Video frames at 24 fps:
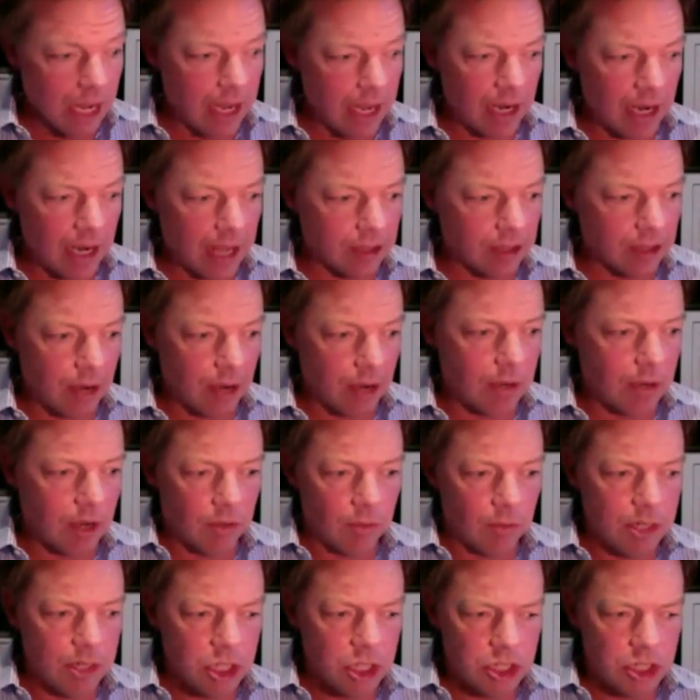And I thought,
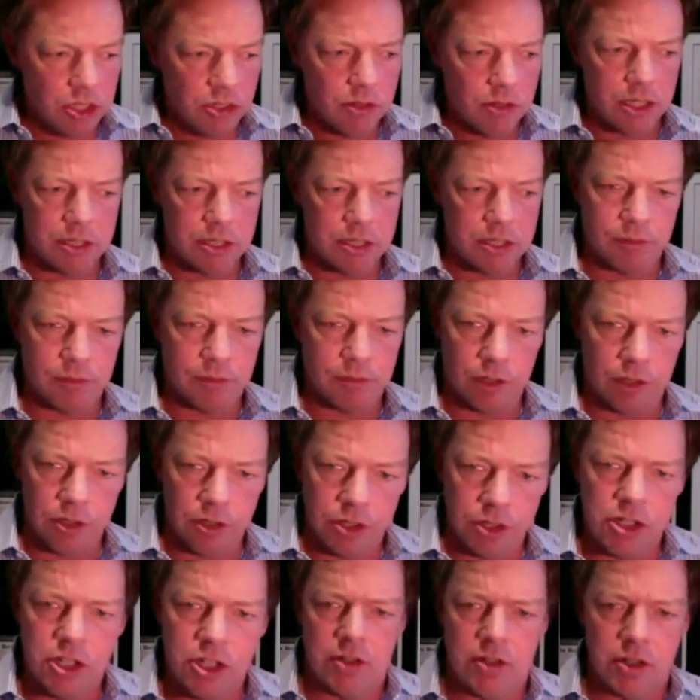well, we should do this for
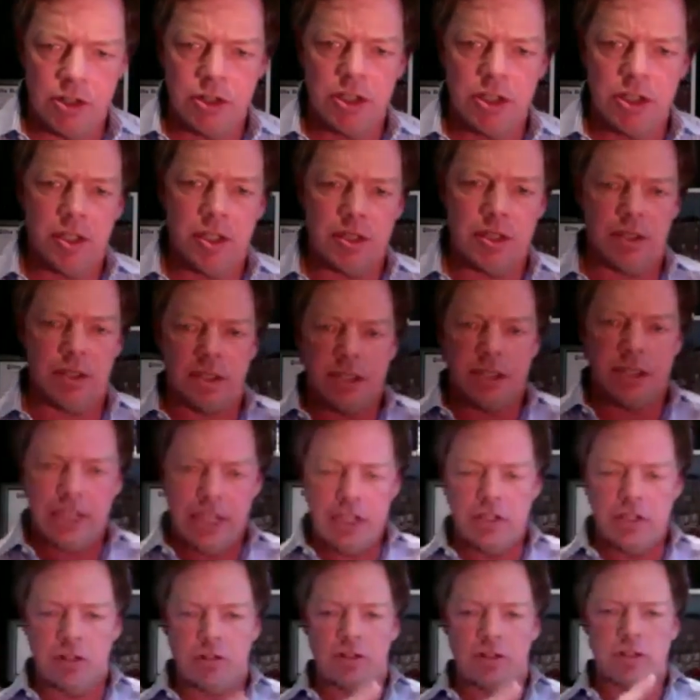nurses and
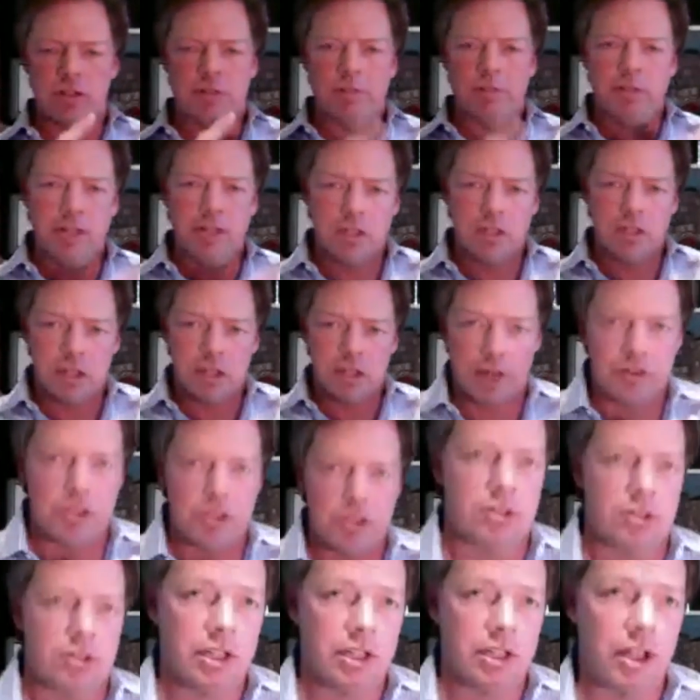teachers and police
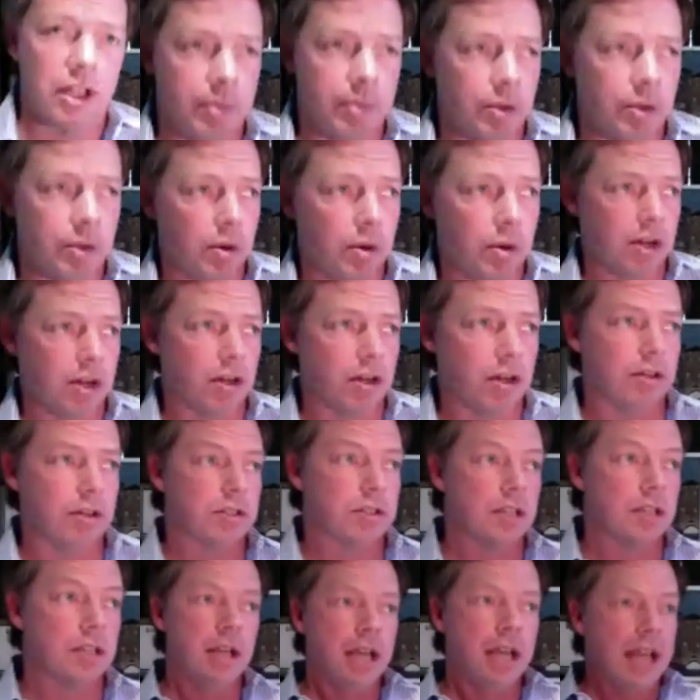officers and government
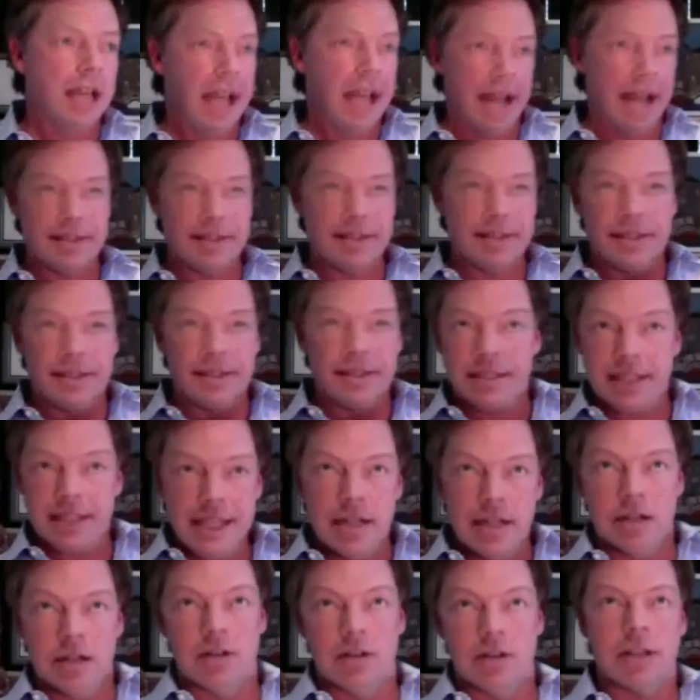workers and
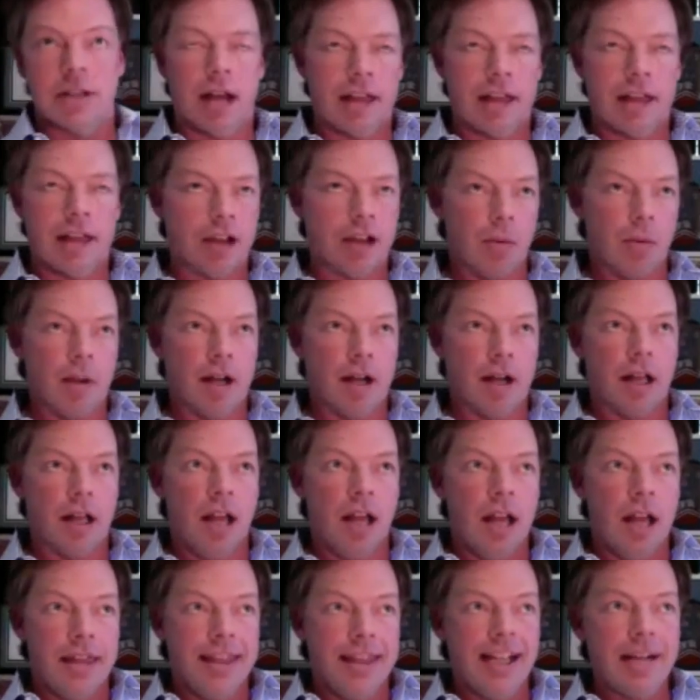skiers. And I thought, well,
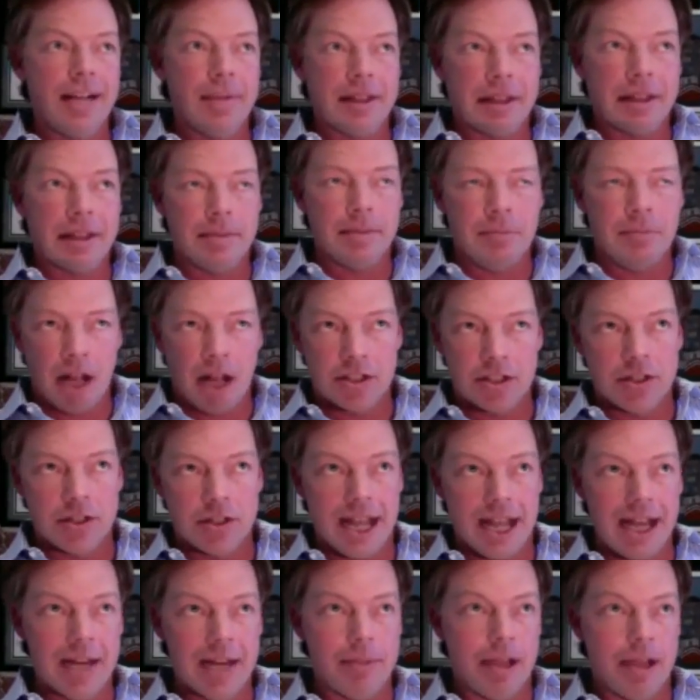think about the monster
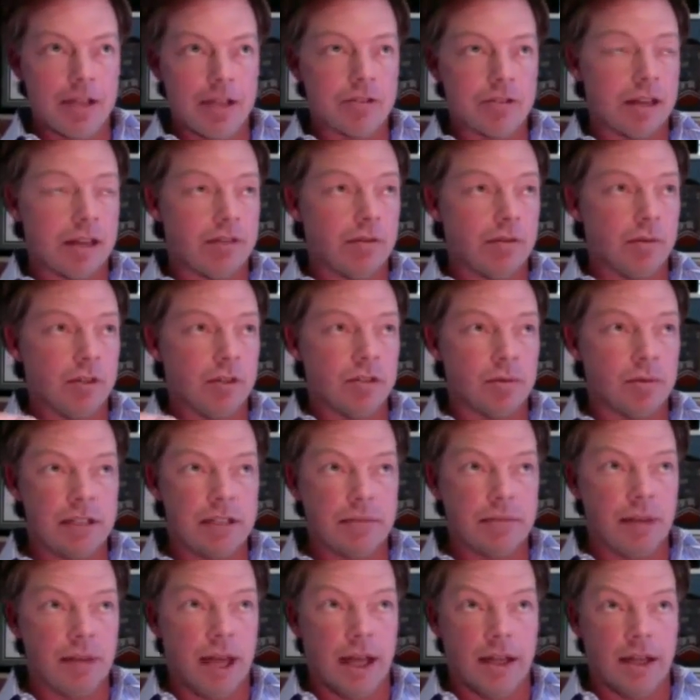database with everyone's
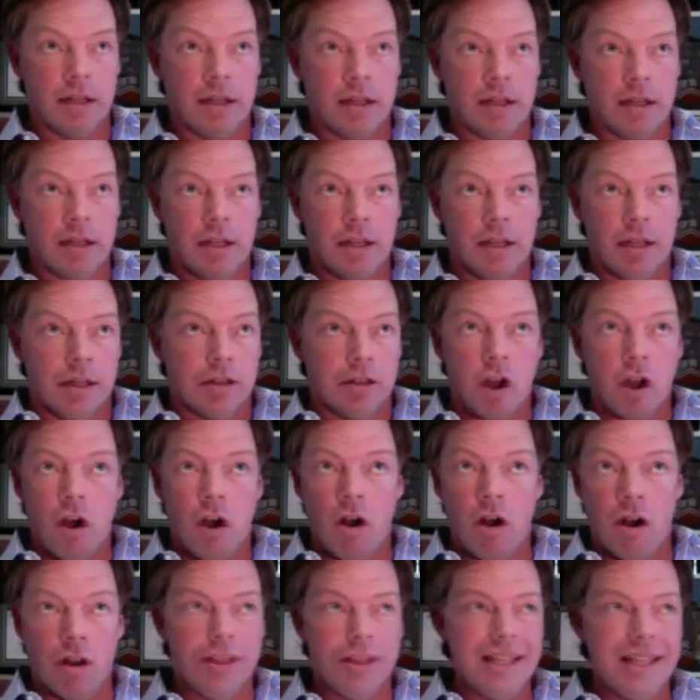resume. There's
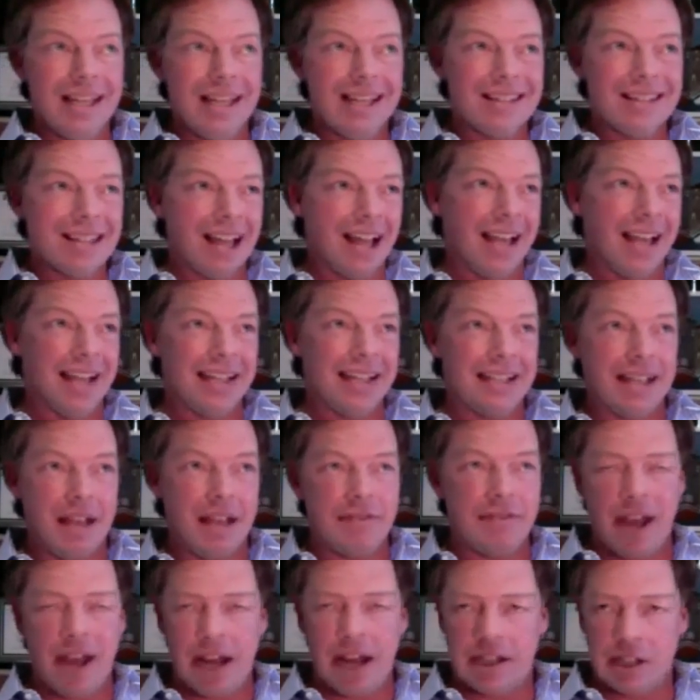all these like
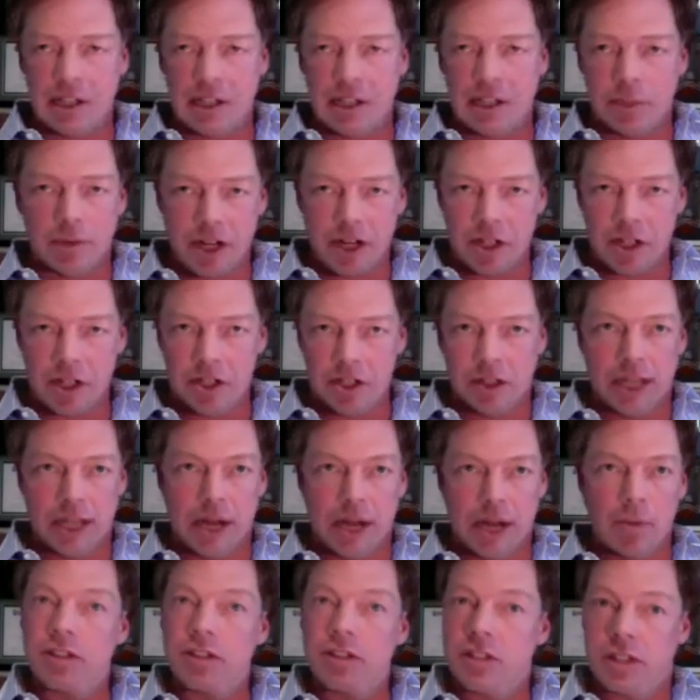de facto professional
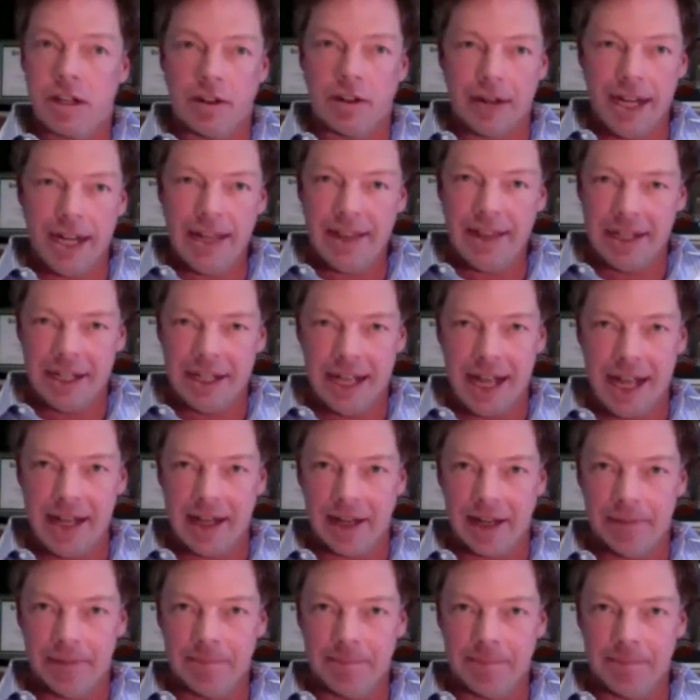networks that are in the
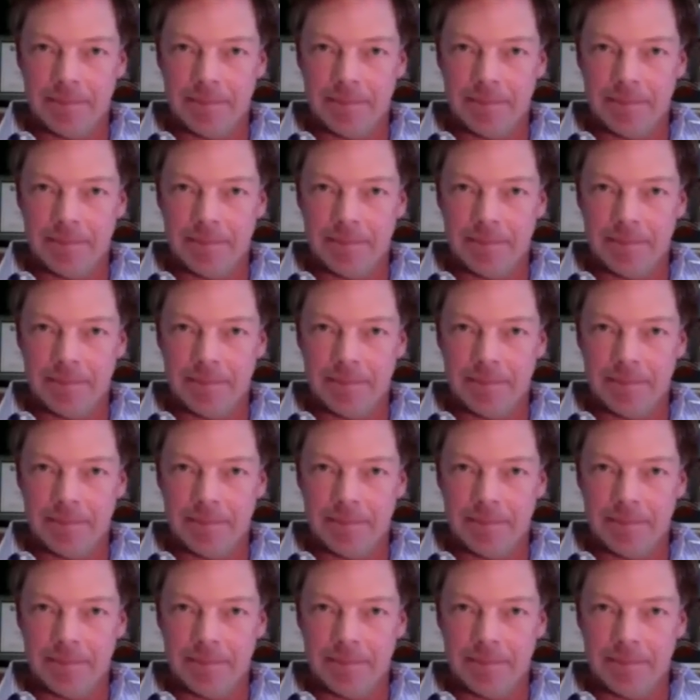data.